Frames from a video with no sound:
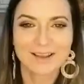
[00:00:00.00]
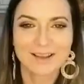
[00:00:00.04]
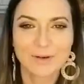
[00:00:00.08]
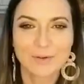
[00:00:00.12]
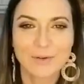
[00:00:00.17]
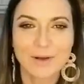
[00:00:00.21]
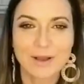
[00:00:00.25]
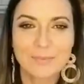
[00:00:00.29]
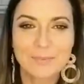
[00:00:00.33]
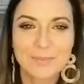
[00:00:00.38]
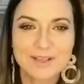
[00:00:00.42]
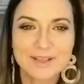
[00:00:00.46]
Oh,
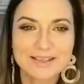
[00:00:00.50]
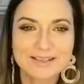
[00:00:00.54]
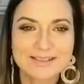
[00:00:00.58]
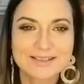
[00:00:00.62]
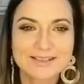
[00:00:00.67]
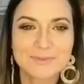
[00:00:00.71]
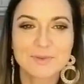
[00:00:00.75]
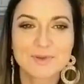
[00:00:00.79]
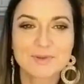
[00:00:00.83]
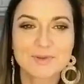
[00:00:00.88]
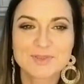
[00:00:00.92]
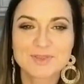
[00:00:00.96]
I bet it
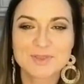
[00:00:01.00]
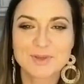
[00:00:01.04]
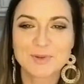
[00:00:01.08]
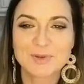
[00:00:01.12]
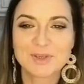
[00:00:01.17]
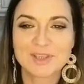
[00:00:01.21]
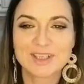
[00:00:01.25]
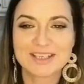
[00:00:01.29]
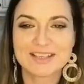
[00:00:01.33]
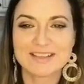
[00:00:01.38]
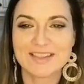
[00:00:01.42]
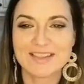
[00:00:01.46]
smells so
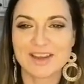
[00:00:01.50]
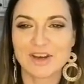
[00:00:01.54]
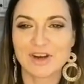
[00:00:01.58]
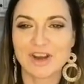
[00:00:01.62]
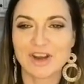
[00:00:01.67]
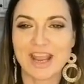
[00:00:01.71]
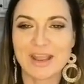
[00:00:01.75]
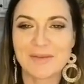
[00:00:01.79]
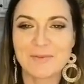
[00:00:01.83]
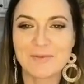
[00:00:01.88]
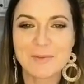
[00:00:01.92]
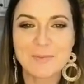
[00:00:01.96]
good in
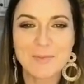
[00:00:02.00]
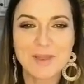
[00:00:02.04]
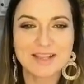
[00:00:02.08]
there. Amy